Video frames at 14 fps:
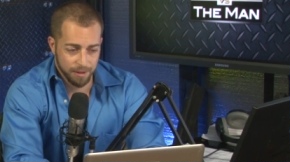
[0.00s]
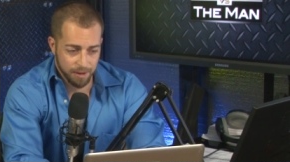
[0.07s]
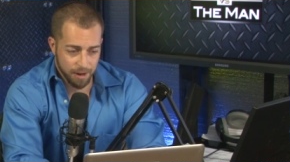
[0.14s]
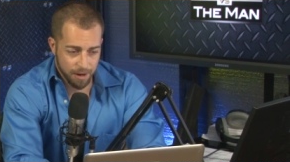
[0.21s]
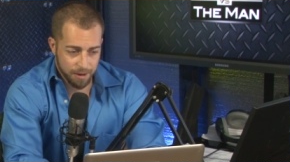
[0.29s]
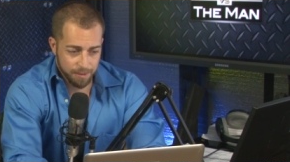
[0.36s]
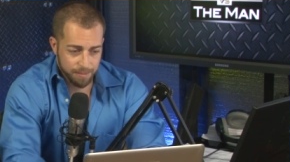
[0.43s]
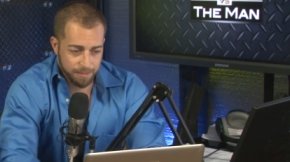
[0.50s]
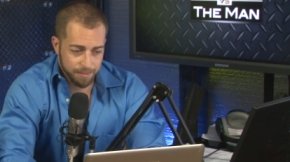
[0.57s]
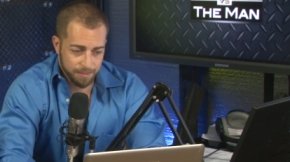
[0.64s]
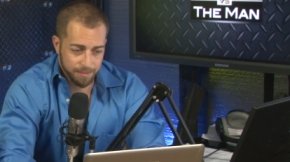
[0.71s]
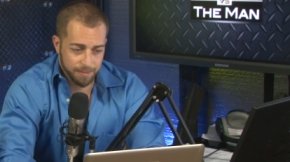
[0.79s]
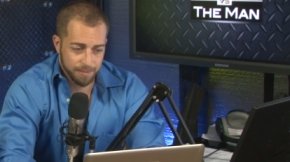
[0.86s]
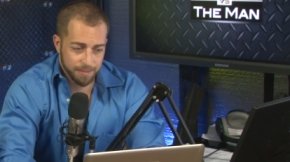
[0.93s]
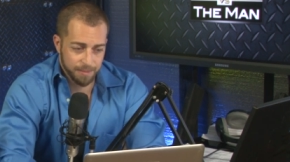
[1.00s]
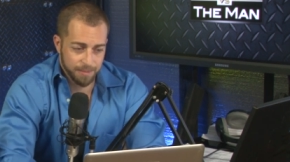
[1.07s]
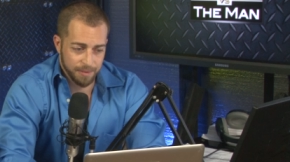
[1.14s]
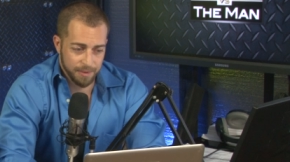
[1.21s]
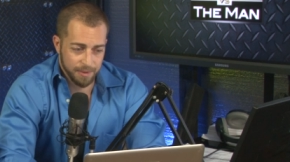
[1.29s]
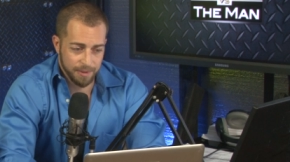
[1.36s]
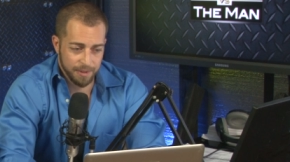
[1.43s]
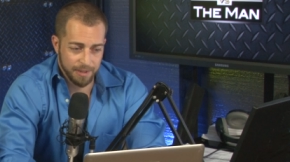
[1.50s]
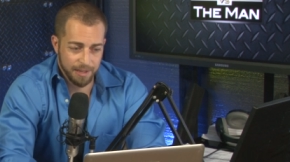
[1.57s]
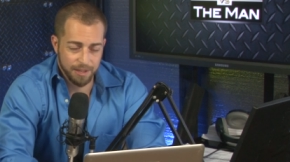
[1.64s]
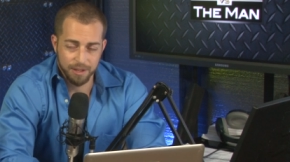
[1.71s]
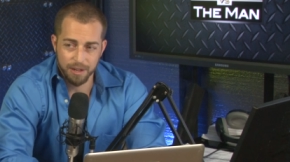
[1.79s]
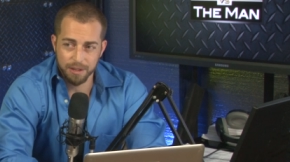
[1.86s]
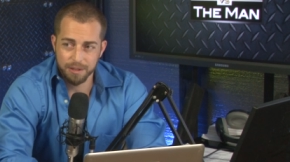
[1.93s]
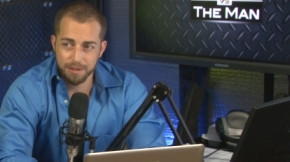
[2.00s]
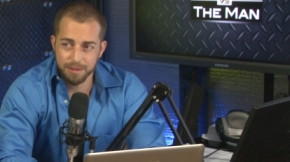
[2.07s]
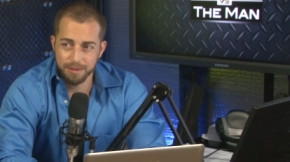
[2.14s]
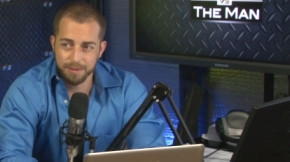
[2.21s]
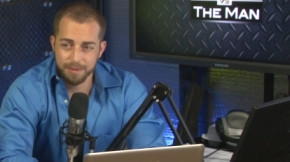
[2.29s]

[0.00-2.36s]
condom. He sucks.